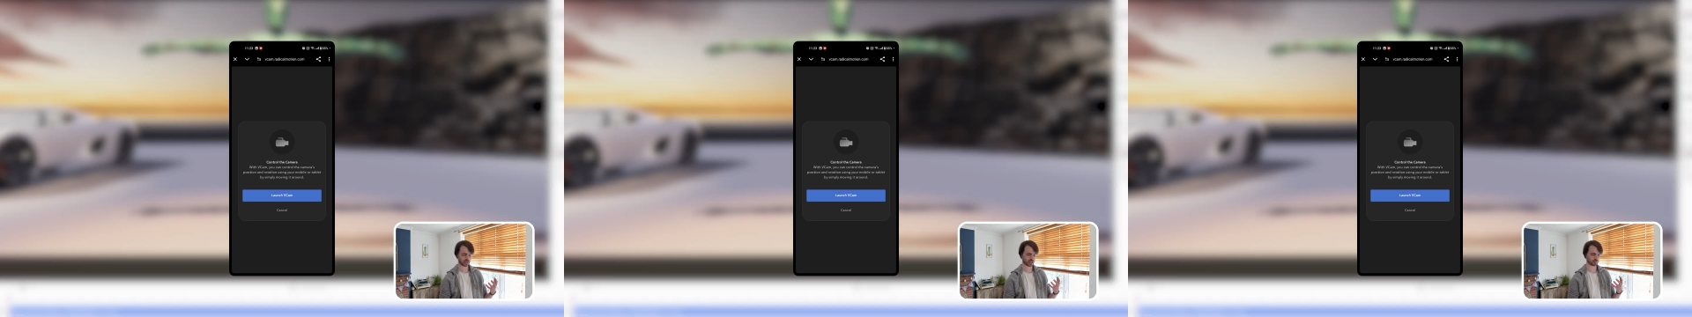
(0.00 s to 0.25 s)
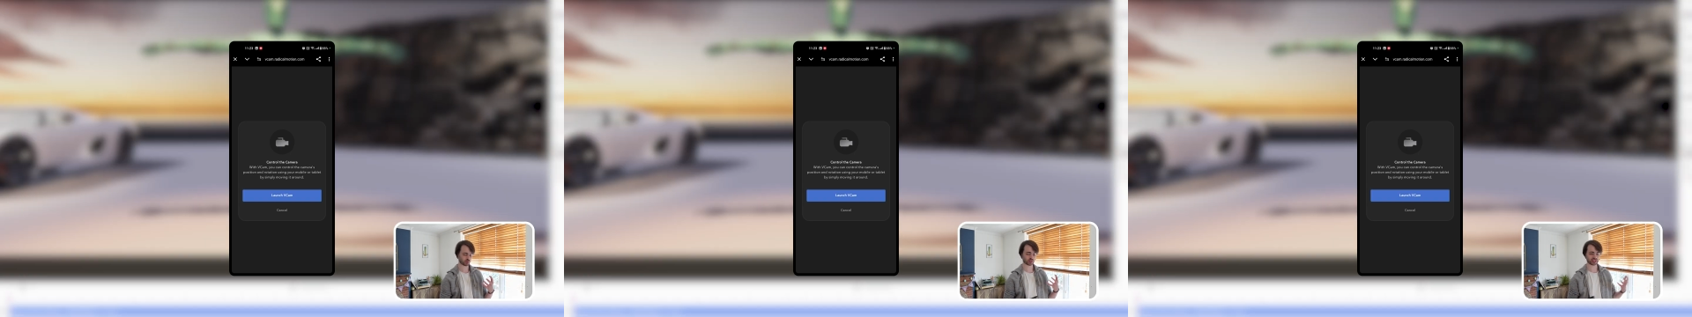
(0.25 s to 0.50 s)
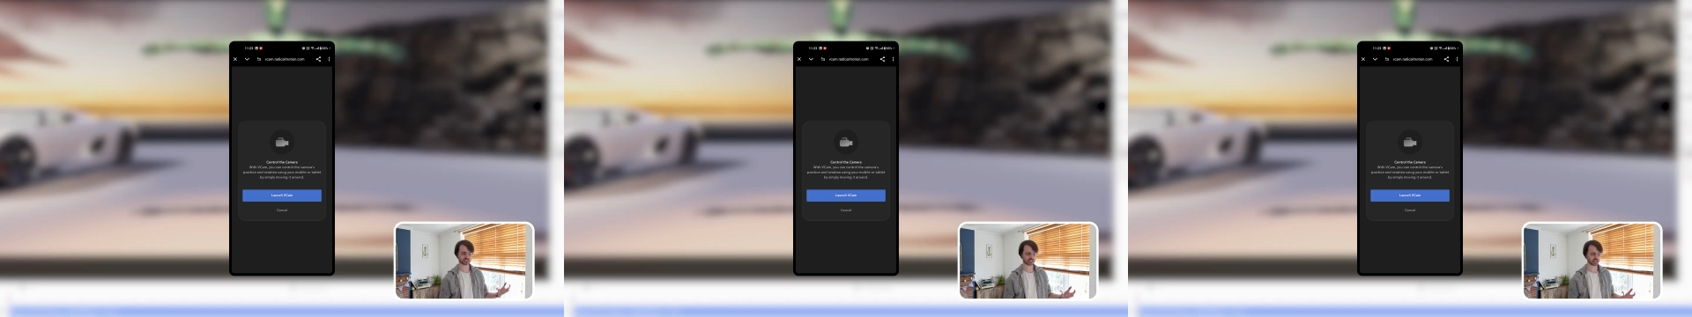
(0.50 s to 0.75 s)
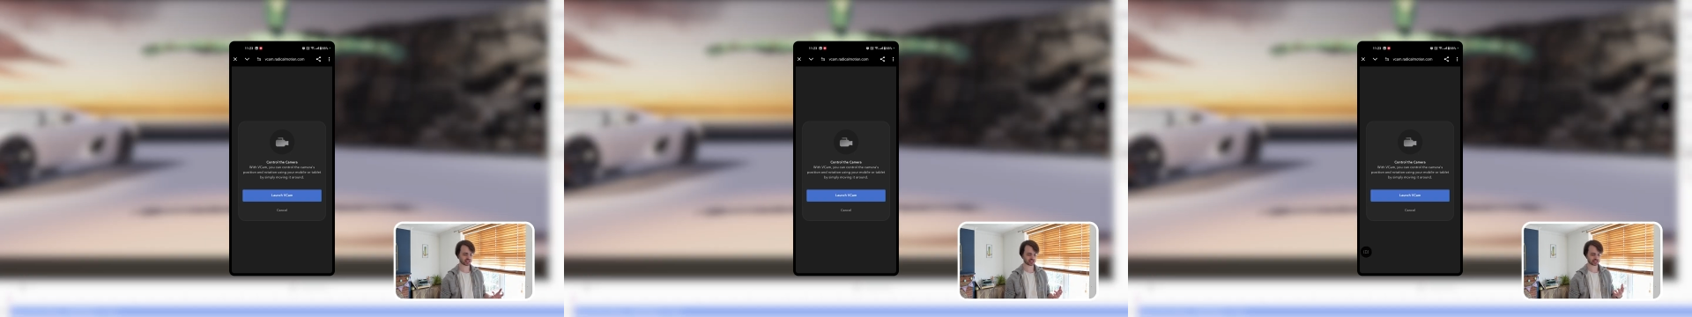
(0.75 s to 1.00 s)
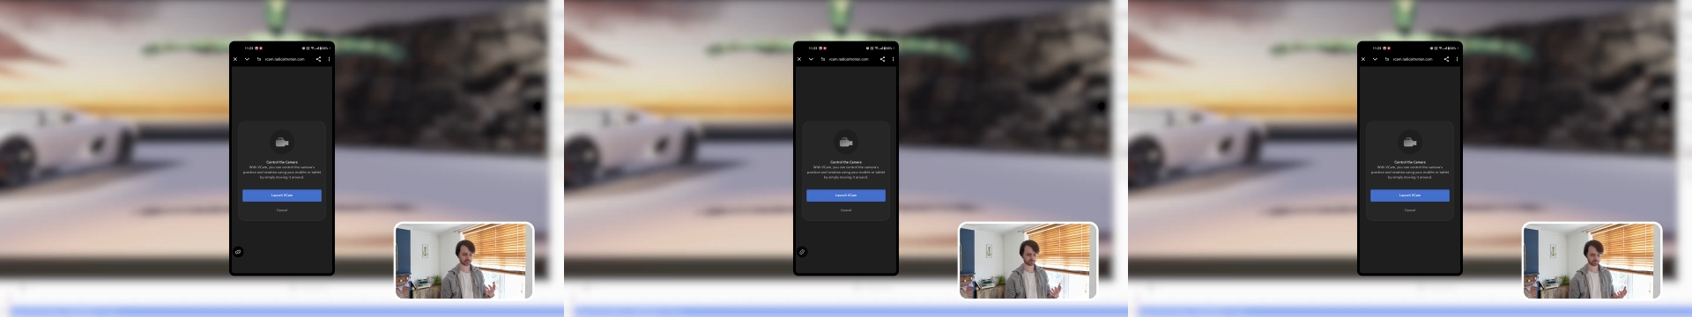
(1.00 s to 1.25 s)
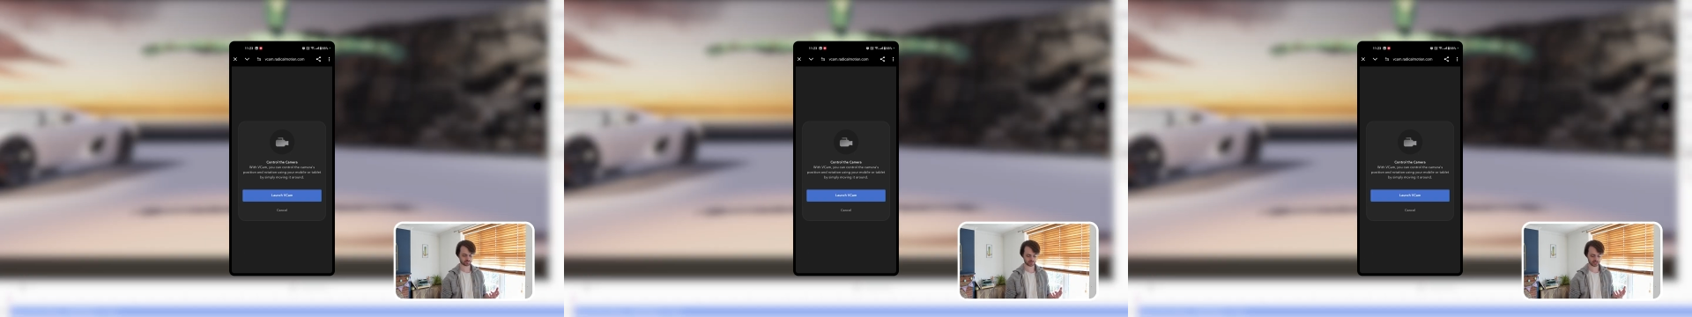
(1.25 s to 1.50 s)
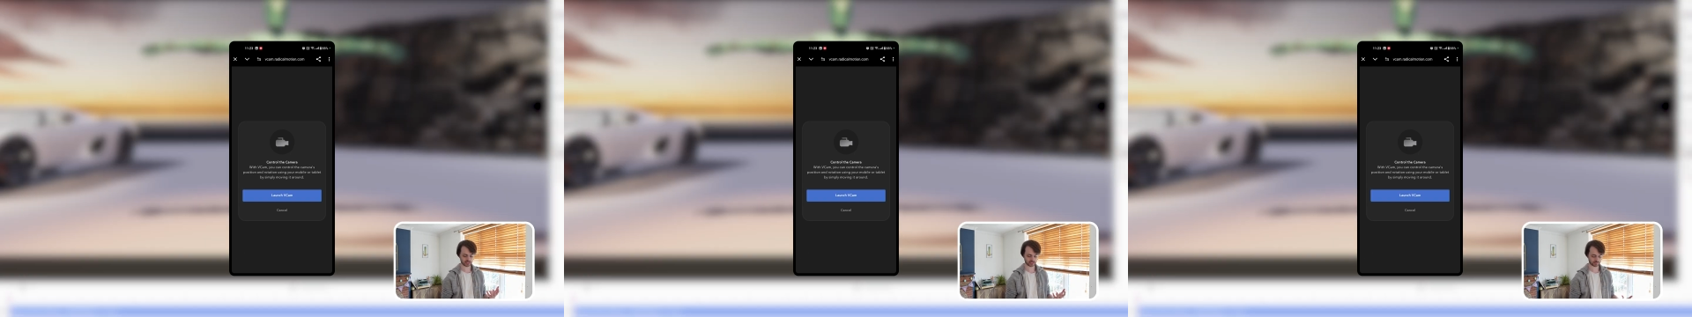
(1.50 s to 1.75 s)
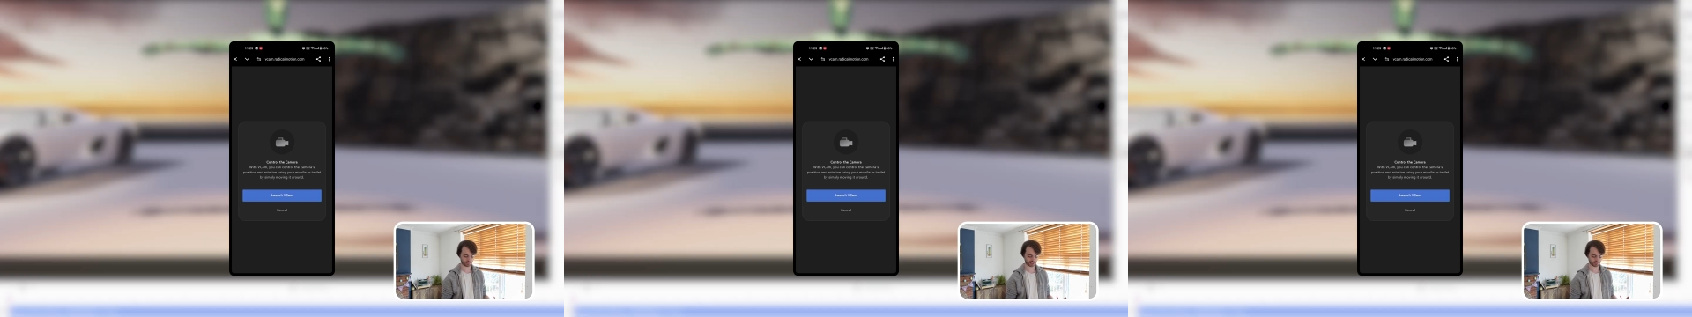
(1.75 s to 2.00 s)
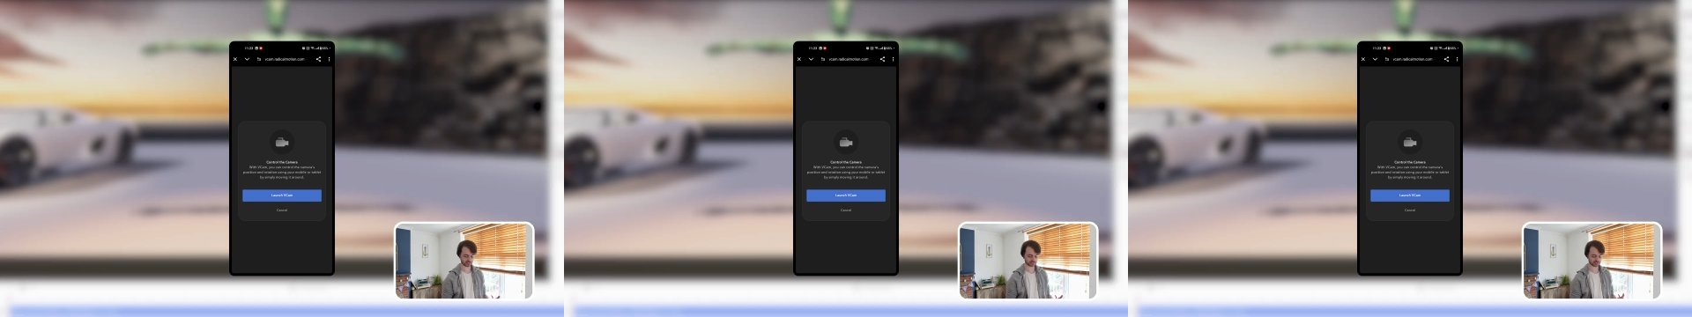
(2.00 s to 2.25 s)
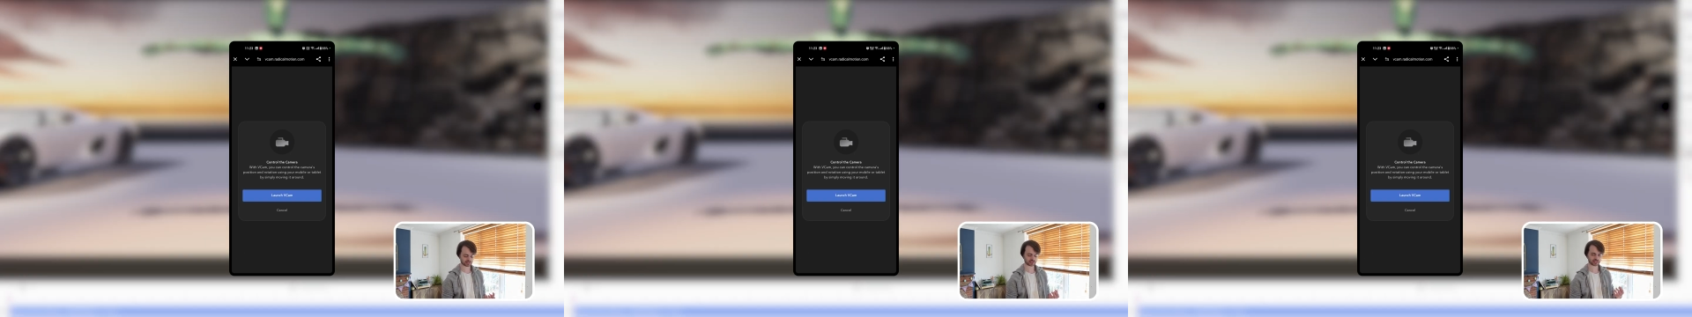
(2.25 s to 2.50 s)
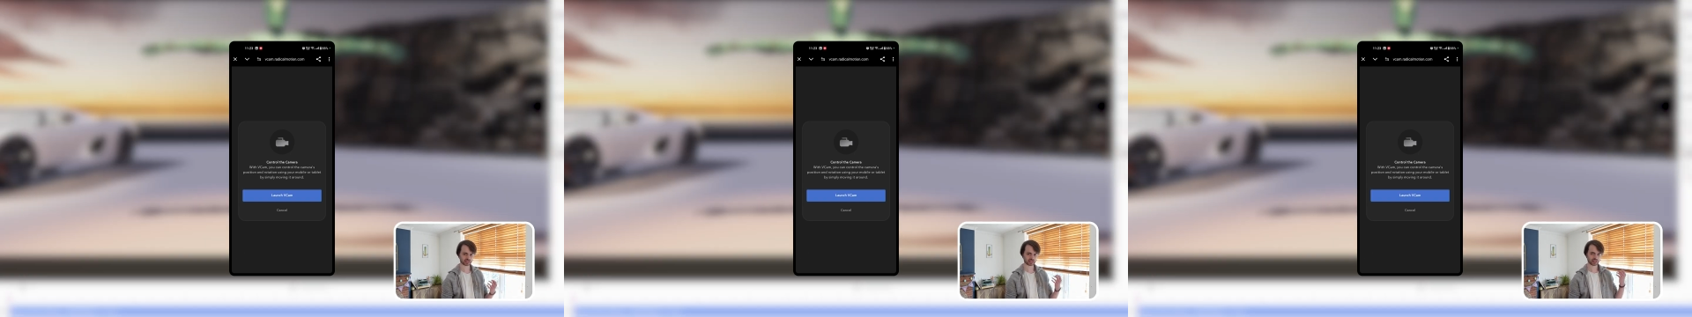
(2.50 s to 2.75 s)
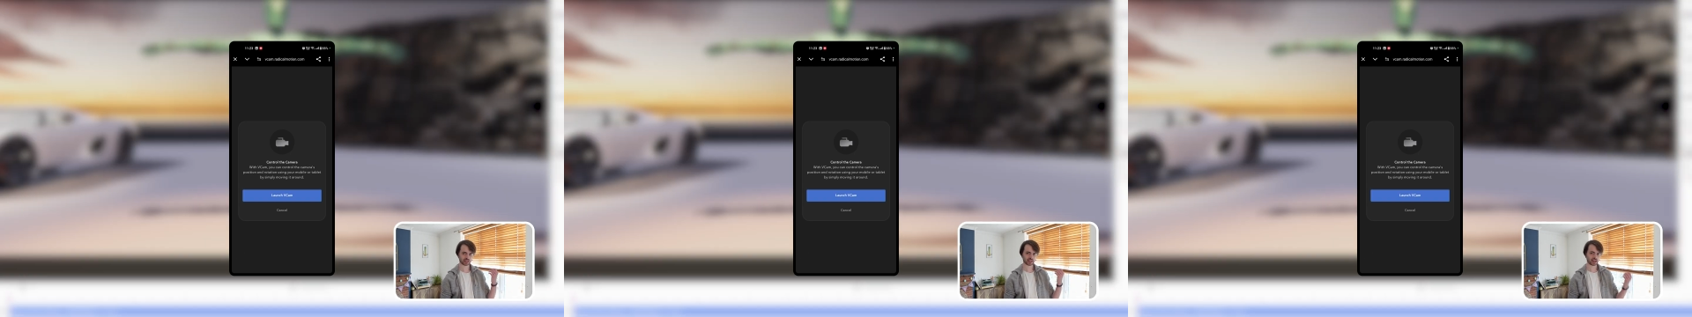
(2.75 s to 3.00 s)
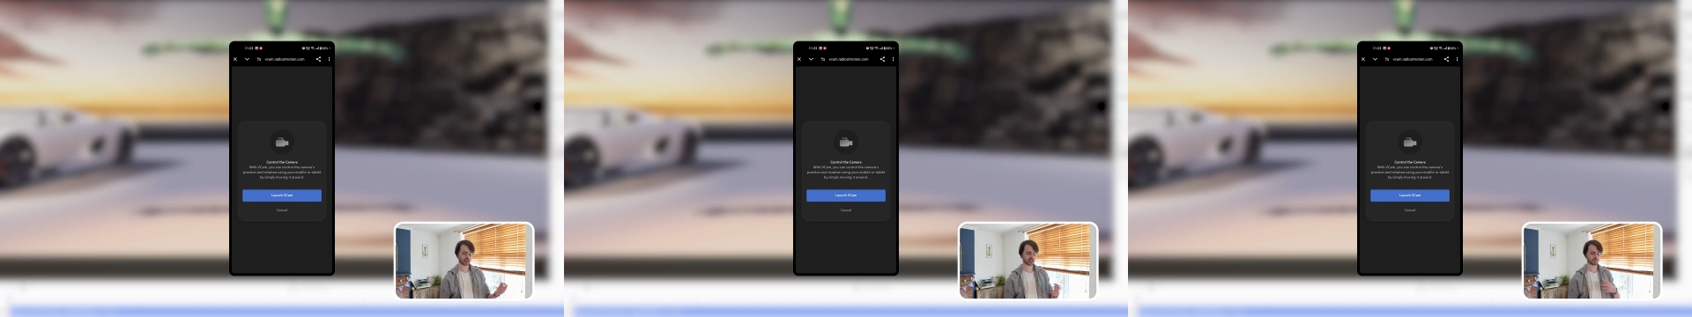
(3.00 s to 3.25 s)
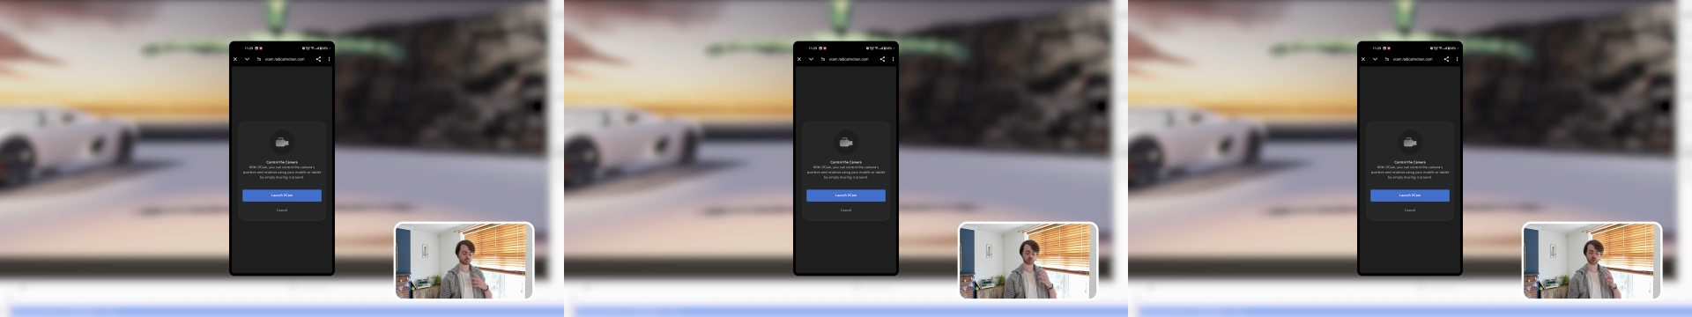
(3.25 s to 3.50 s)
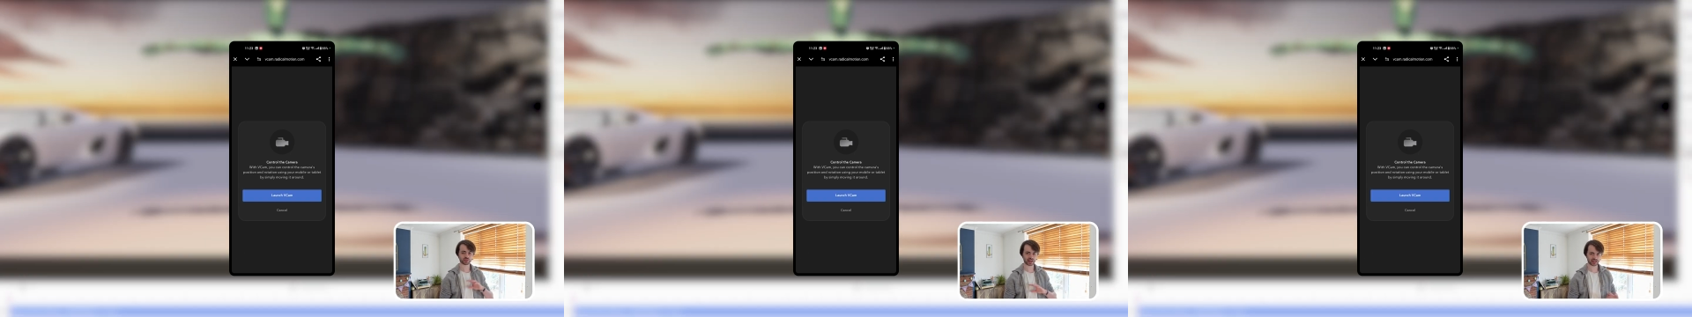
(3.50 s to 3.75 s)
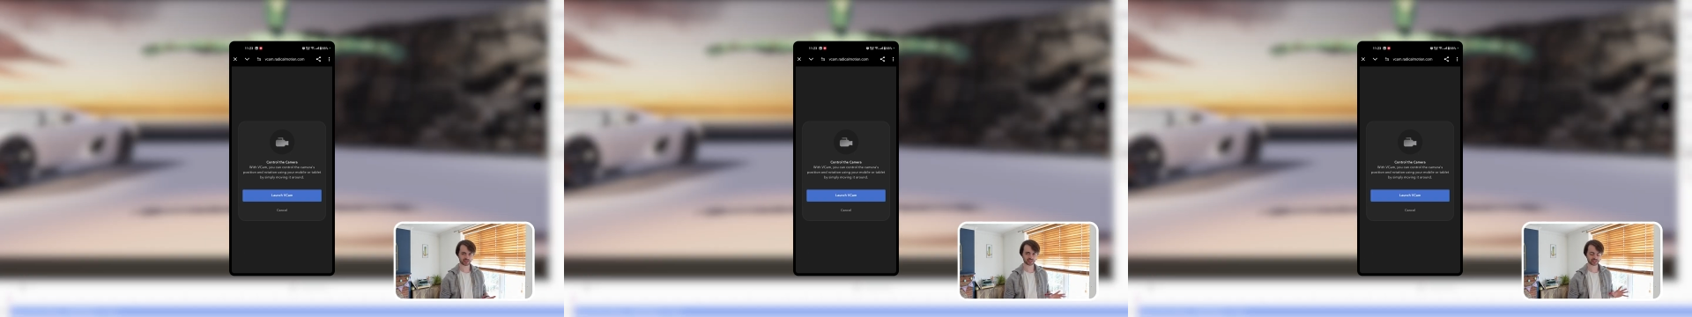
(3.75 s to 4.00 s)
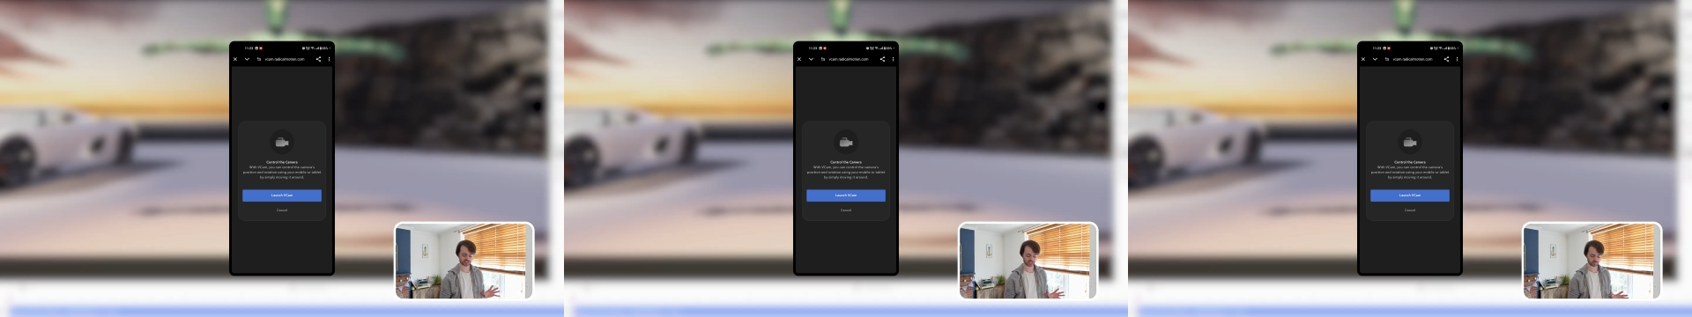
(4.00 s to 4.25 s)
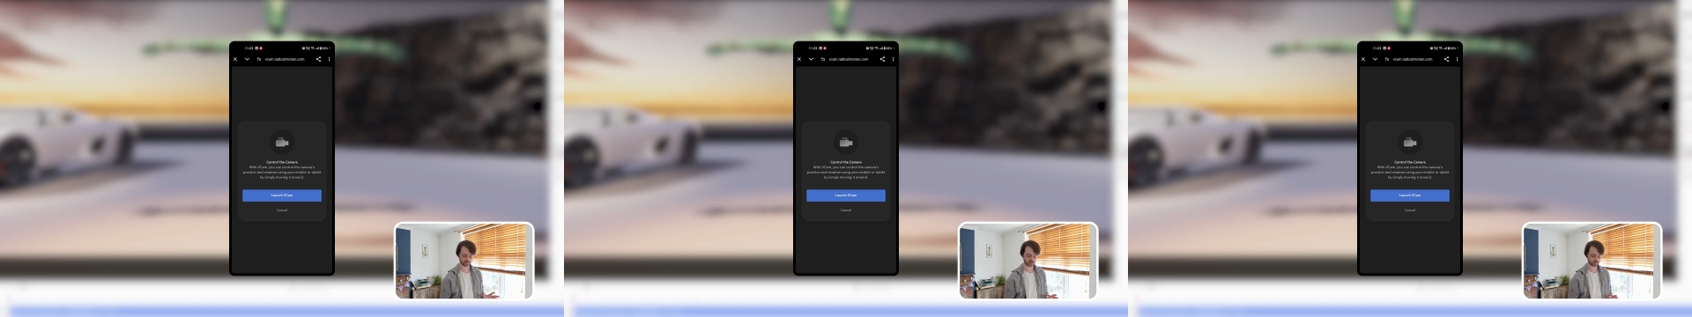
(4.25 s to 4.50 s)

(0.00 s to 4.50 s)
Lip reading: Nobody's mouth can be seen.